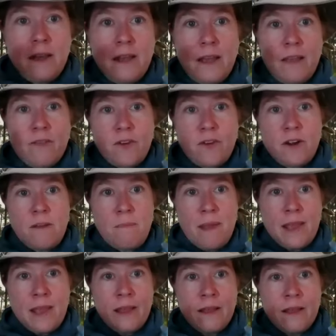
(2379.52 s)
and started
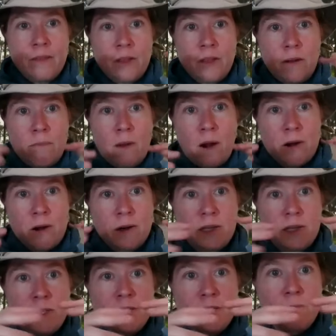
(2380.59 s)
making little
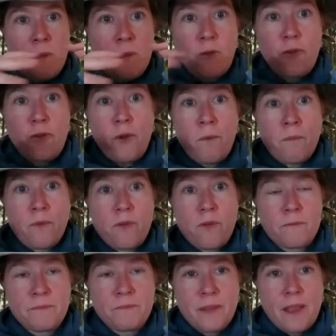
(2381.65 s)
markers and small tombs
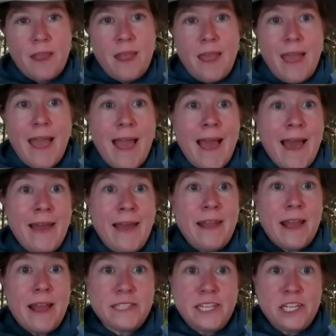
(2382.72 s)
and
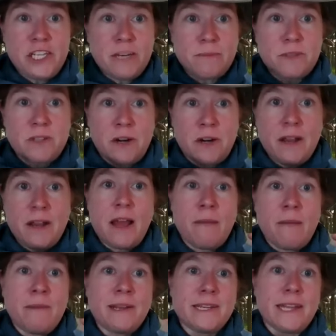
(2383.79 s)
as Egypt started
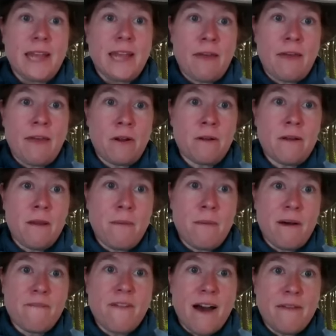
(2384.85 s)
coming together
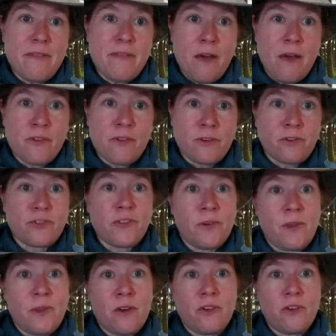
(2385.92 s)
about 5,000 or so
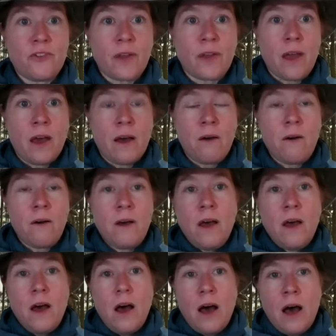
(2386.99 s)
years ago,
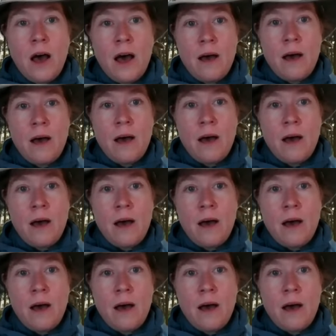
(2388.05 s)
um,